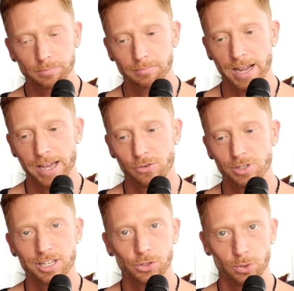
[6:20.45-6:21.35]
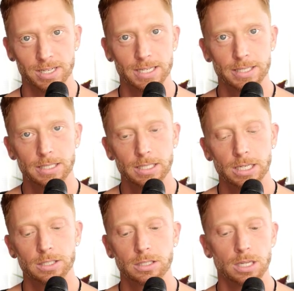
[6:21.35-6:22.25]
my heterosexual identity,
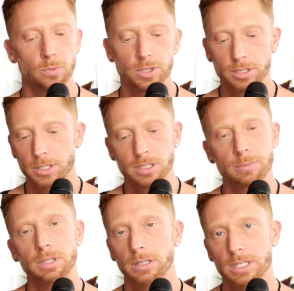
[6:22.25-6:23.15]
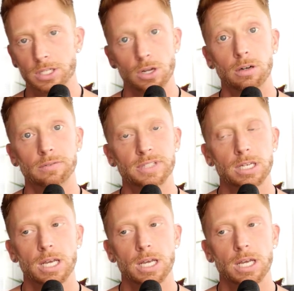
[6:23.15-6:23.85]
it was just completely dissolved,